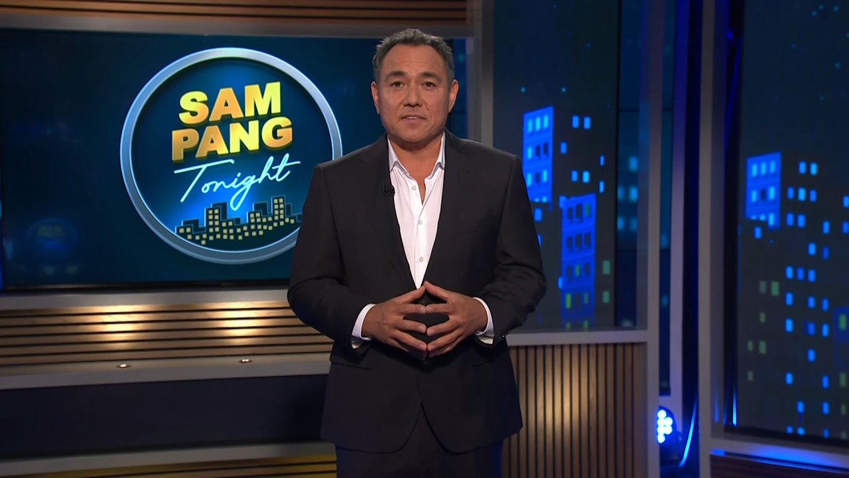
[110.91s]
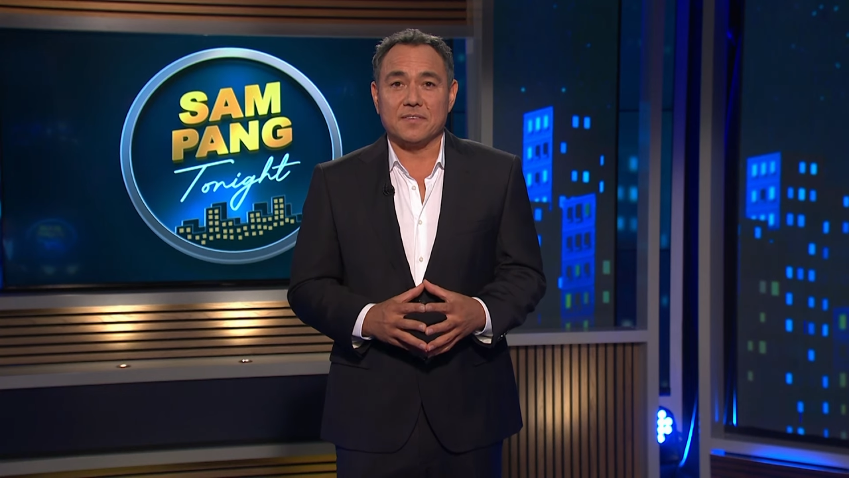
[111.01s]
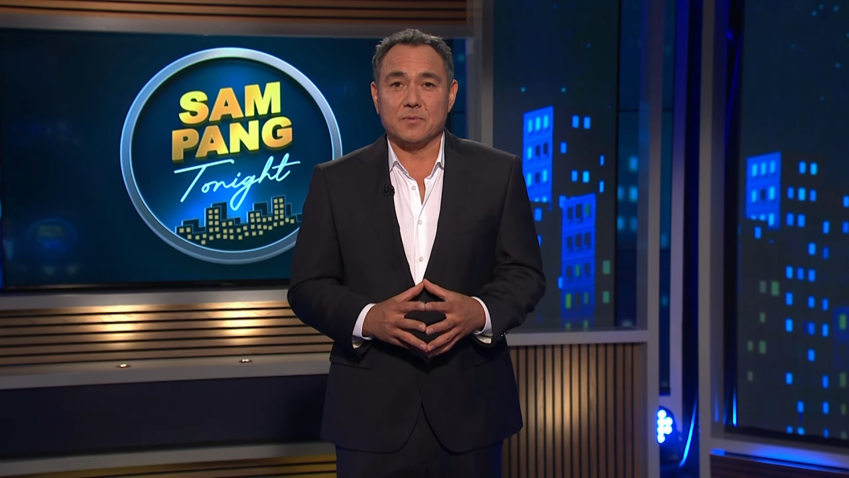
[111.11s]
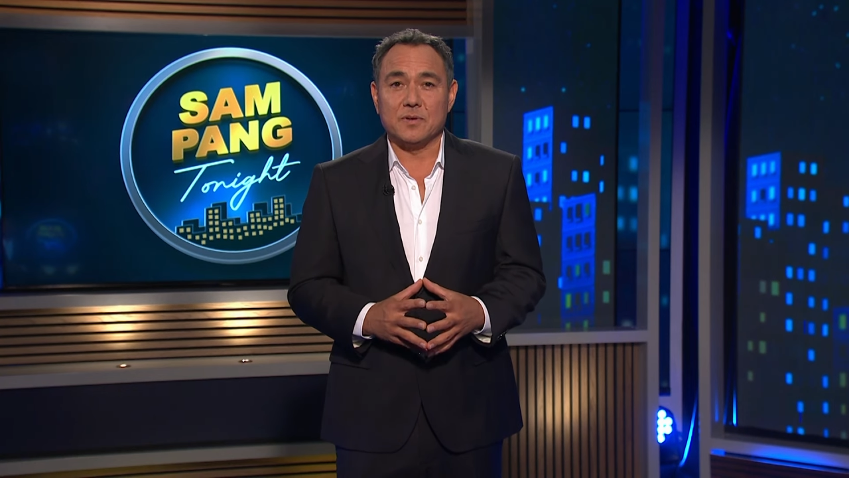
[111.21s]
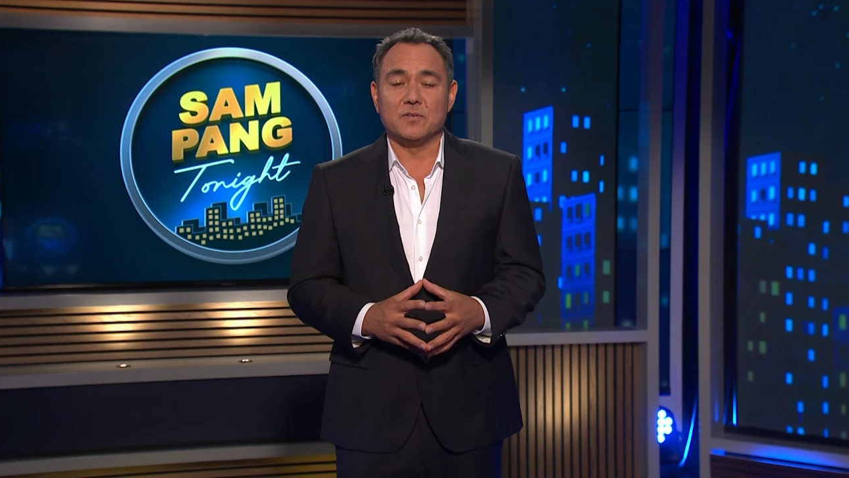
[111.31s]
I
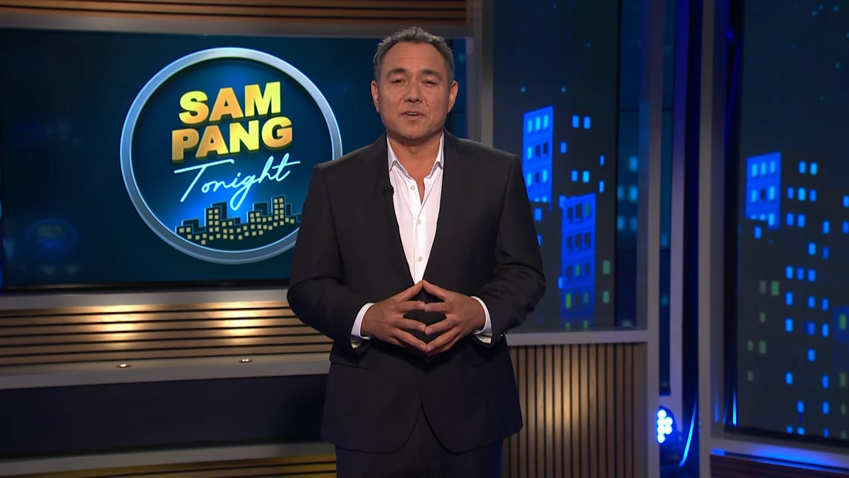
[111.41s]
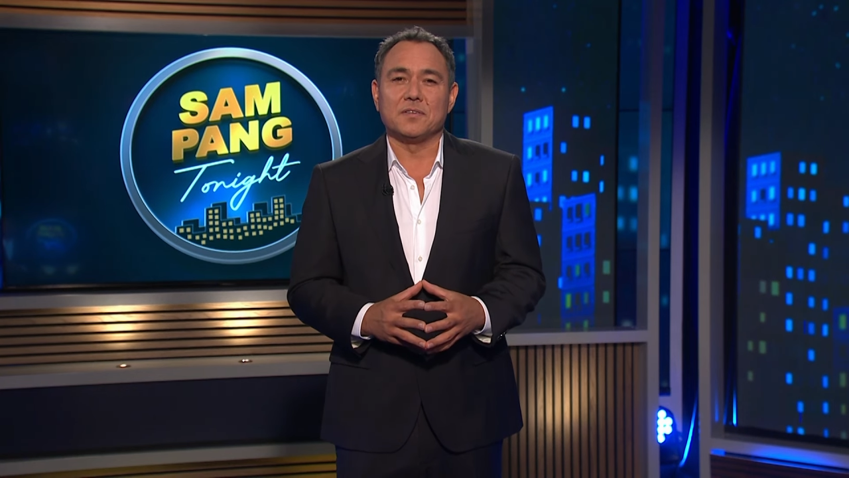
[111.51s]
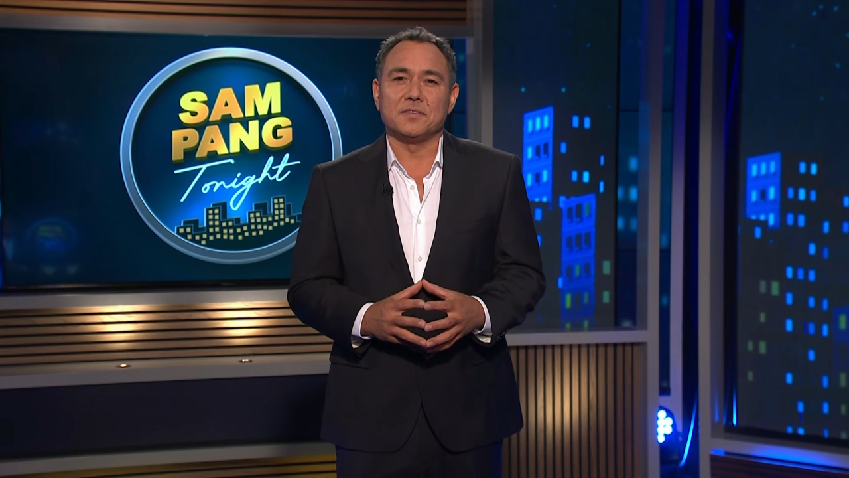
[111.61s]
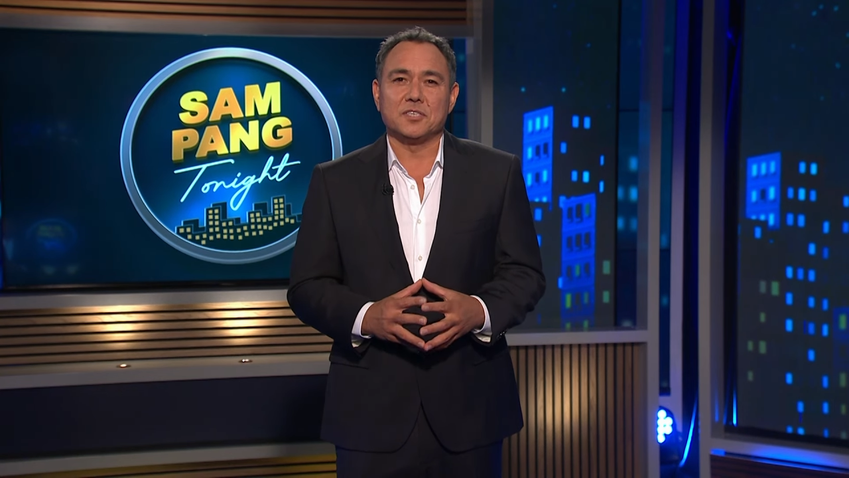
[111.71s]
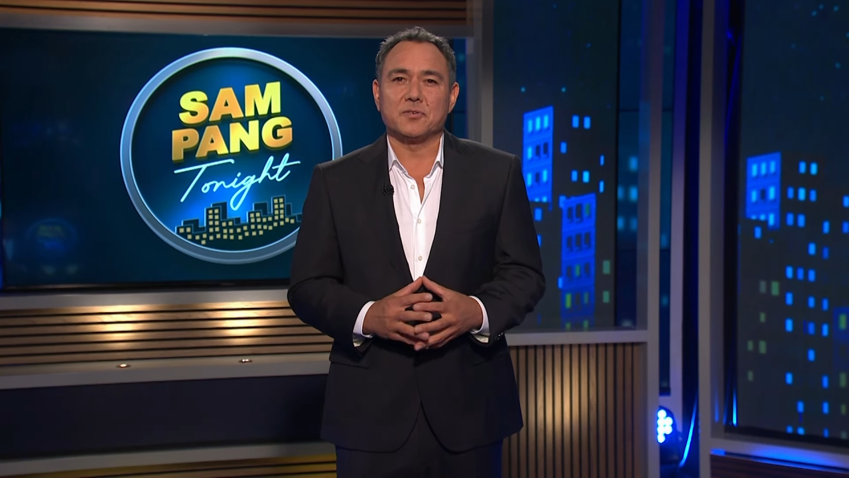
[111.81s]
think we all
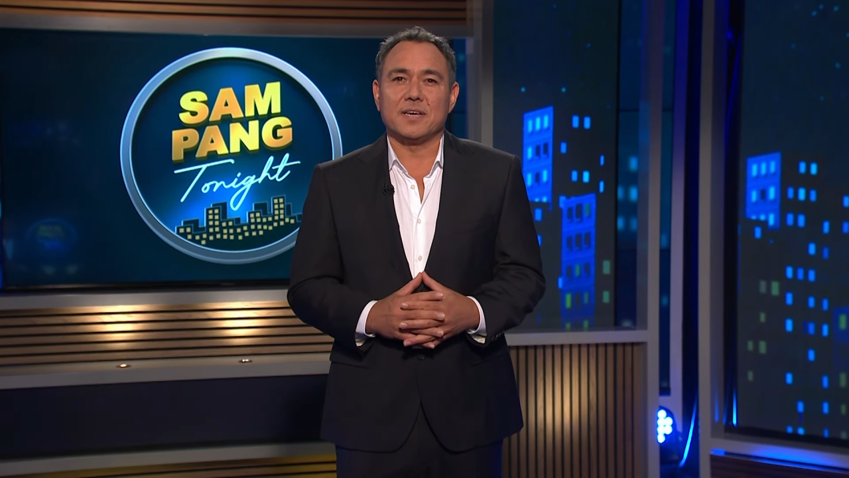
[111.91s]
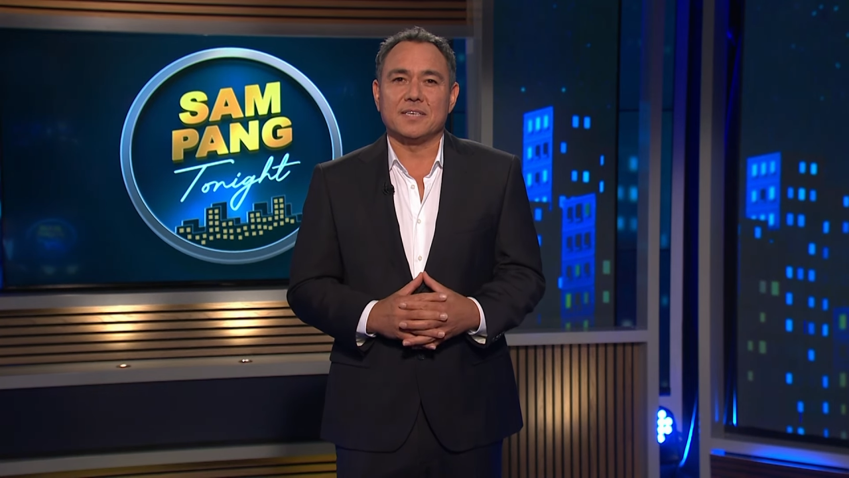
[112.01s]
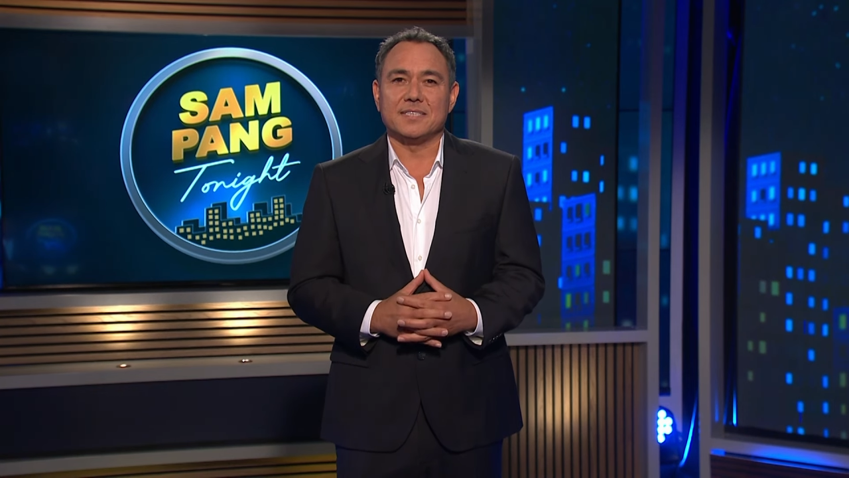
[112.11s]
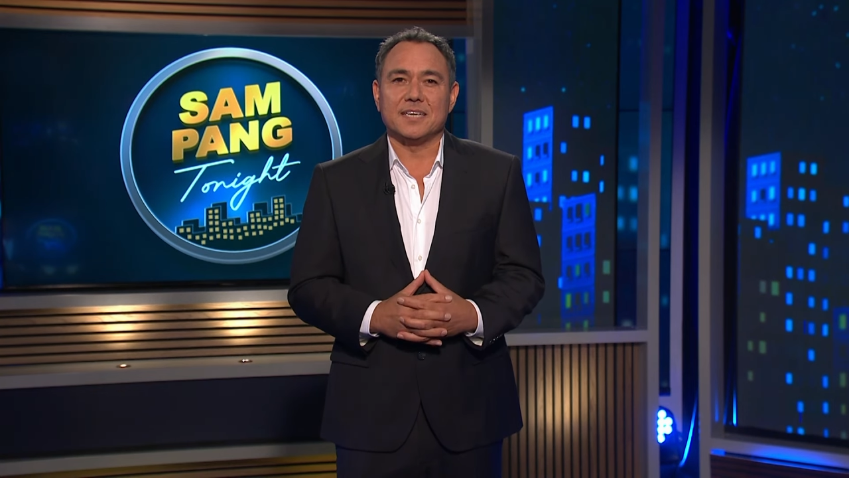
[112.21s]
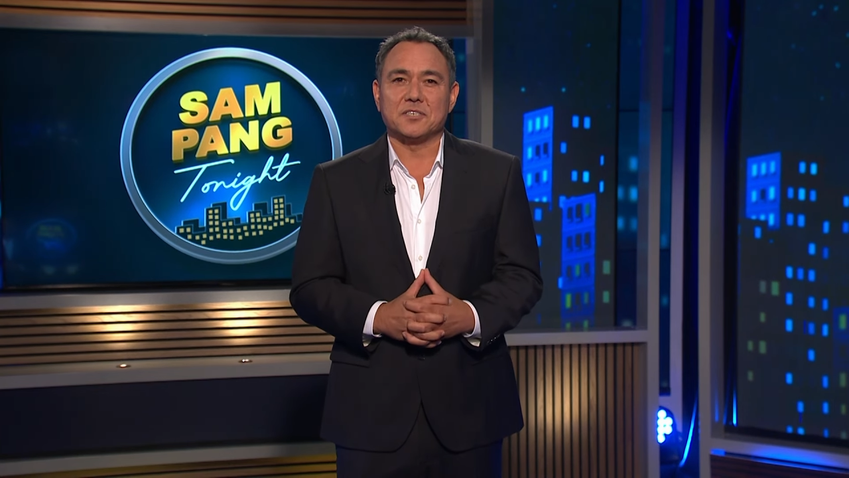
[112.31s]
know that
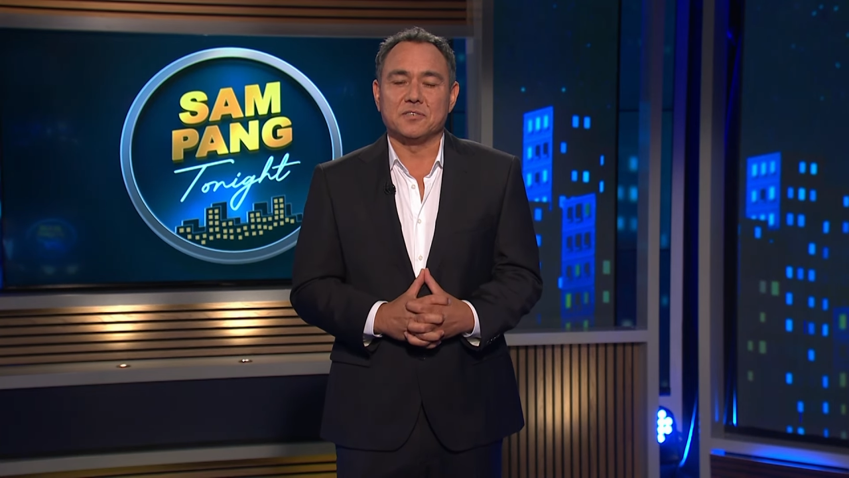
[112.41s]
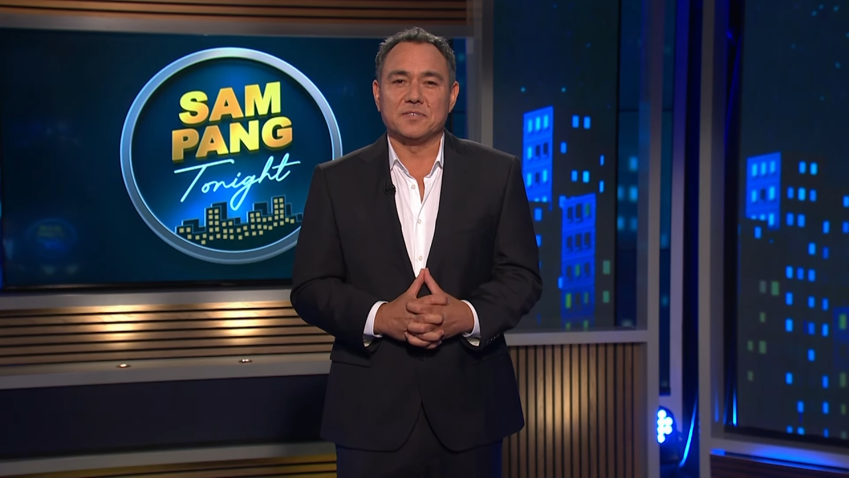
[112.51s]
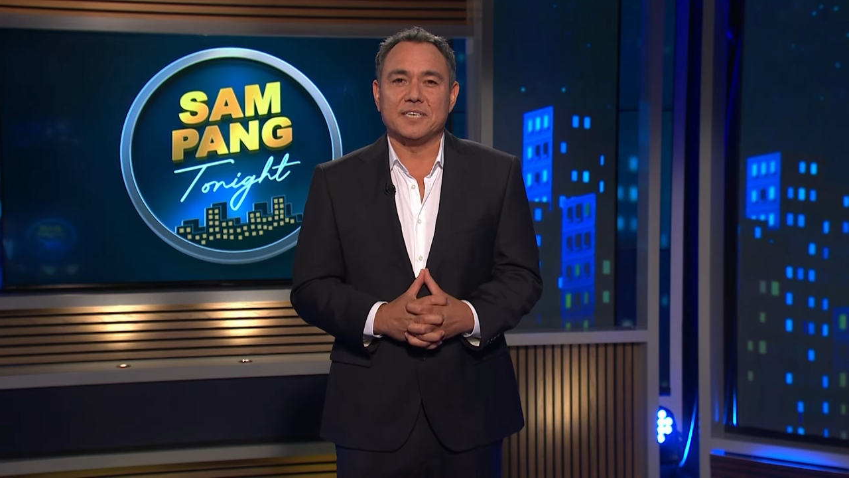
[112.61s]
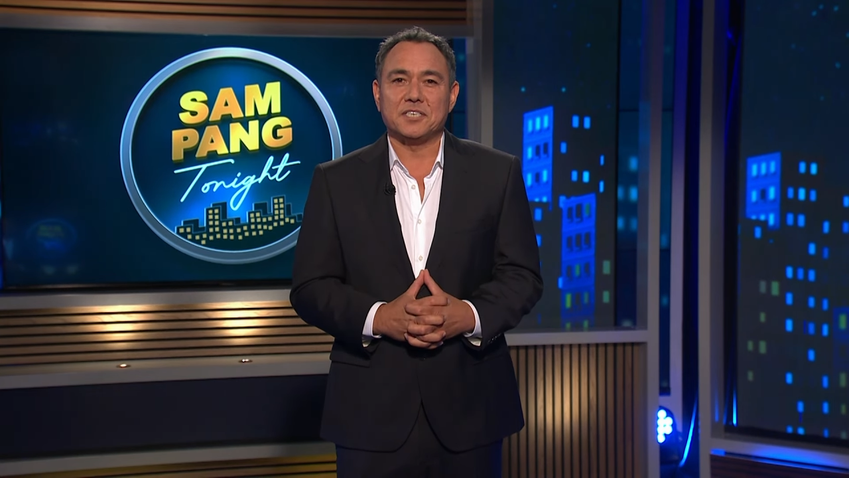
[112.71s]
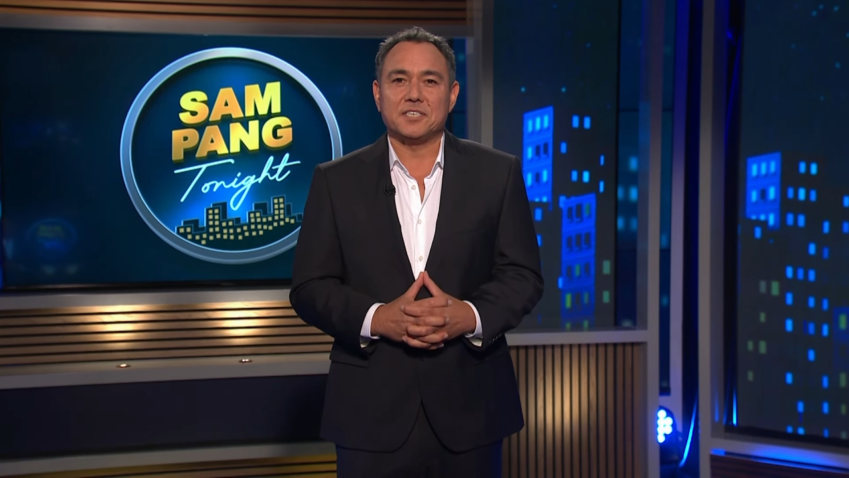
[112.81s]
Australia's
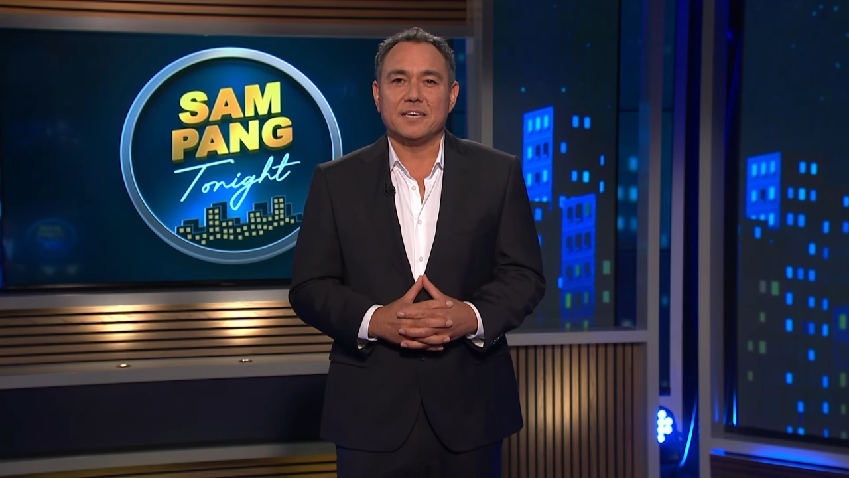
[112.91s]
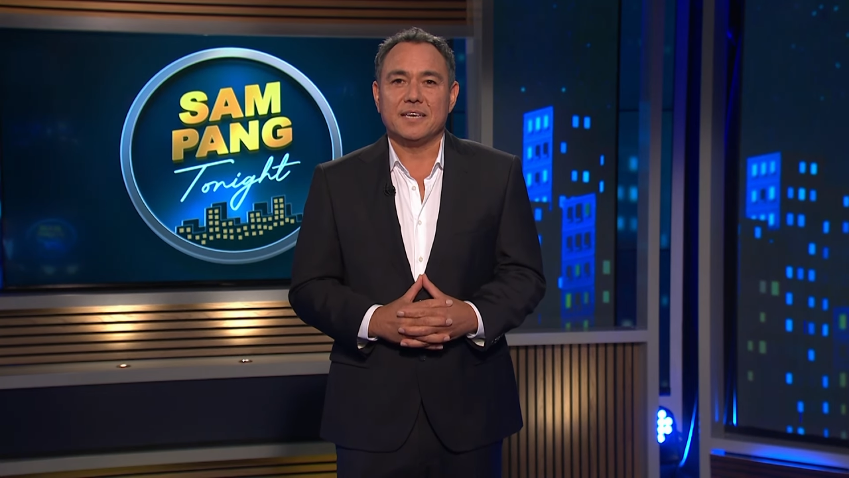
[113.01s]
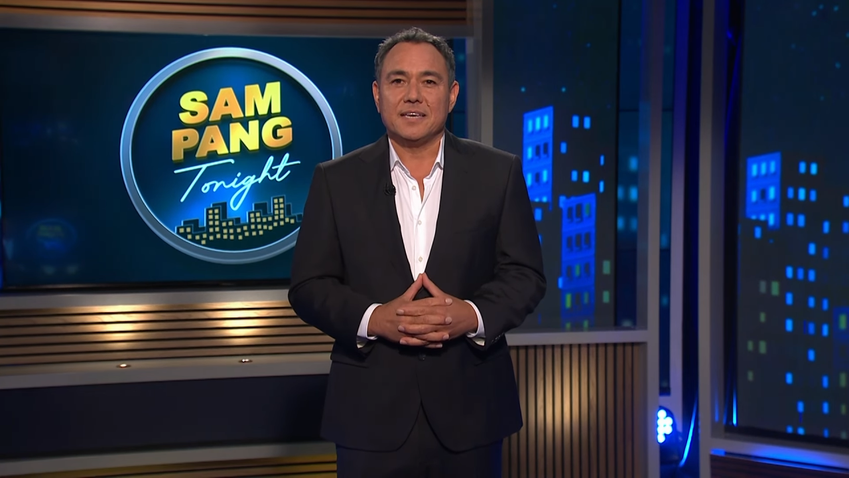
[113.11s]
national dish